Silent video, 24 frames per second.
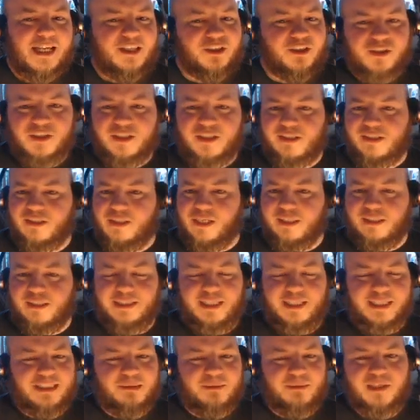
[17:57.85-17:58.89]
Just
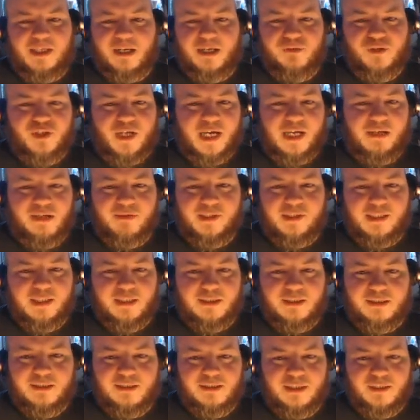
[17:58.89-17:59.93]
nicked himself shaving.
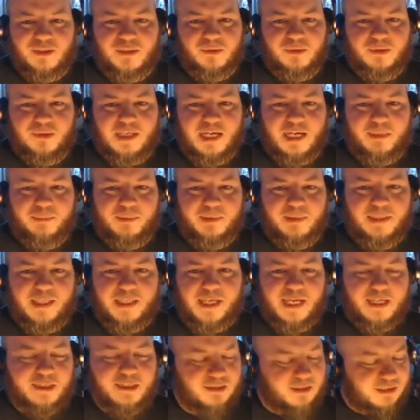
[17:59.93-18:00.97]
That's all that happened
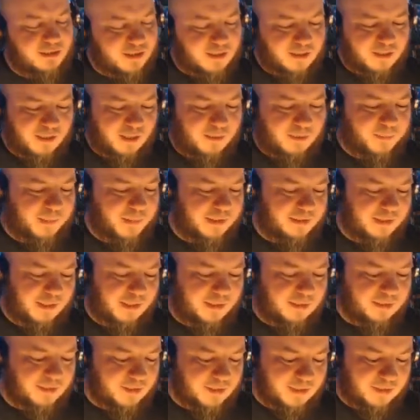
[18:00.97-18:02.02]
there. It's not a big
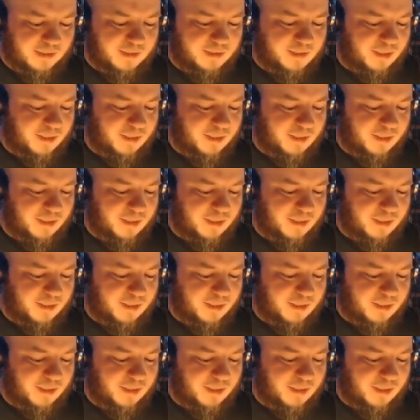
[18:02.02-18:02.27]
deal. It's